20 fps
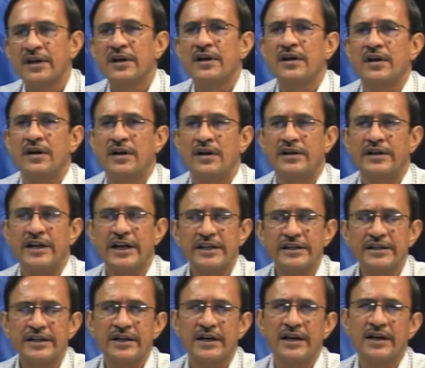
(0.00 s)

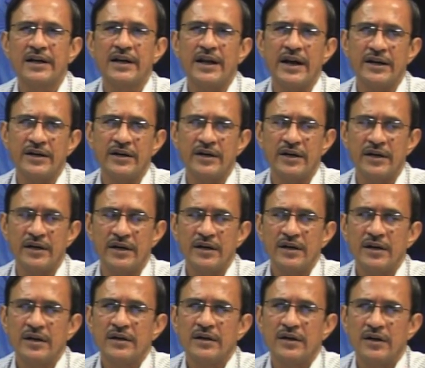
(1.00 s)
technical and
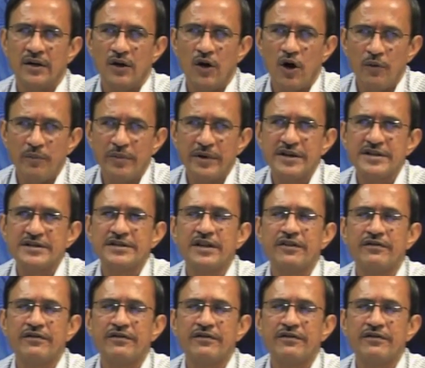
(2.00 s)
operational